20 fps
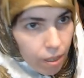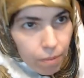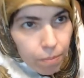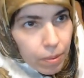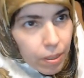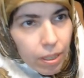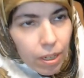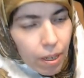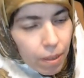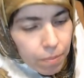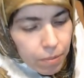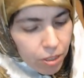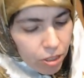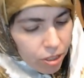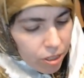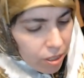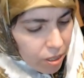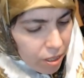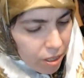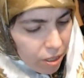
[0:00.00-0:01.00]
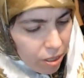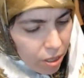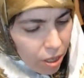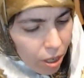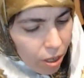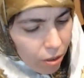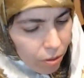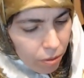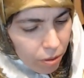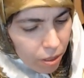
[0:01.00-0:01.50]
I'm just,
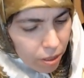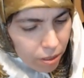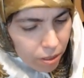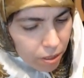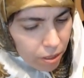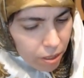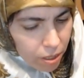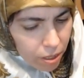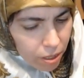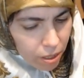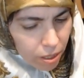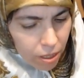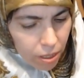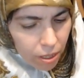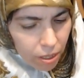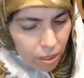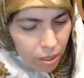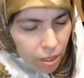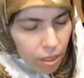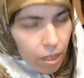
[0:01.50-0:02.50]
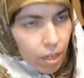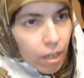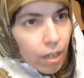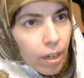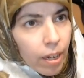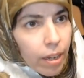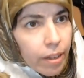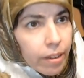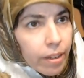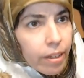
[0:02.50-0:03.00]
no.
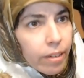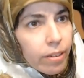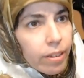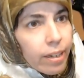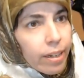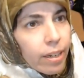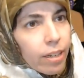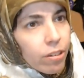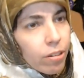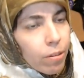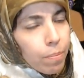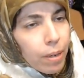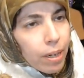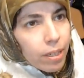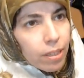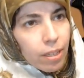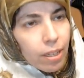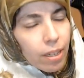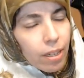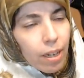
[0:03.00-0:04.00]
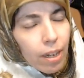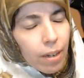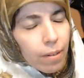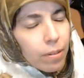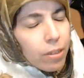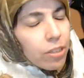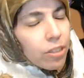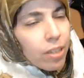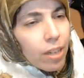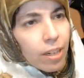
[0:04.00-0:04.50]
And then the Canto Bight thing,
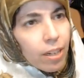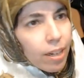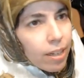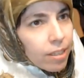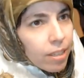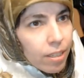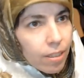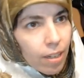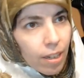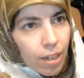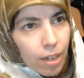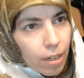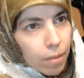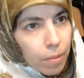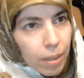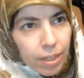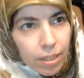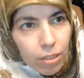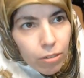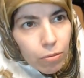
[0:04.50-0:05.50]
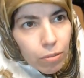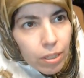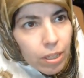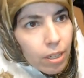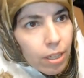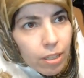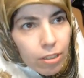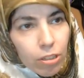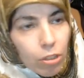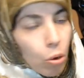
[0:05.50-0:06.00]
because at the time I didn't
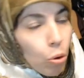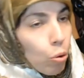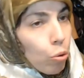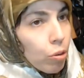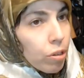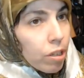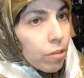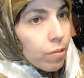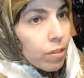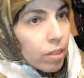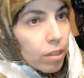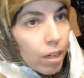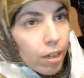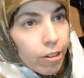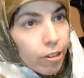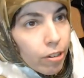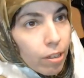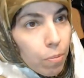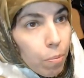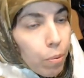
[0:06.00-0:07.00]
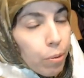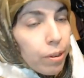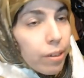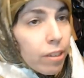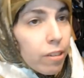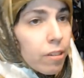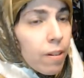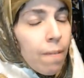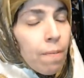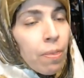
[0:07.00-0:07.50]
realize the whole thing was utterly
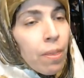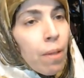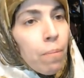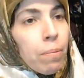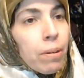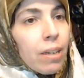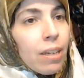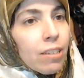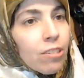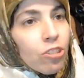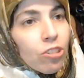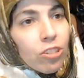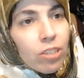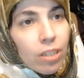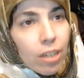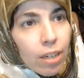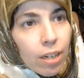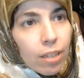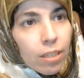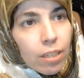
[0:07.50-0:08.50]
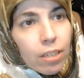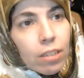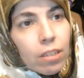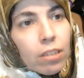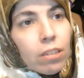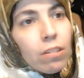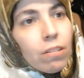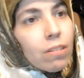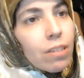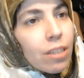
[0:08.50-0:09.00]
pointless. But let's just add
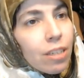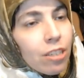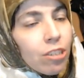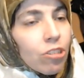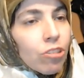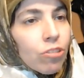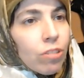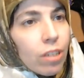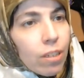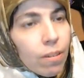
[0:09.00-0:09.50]
insult to injury.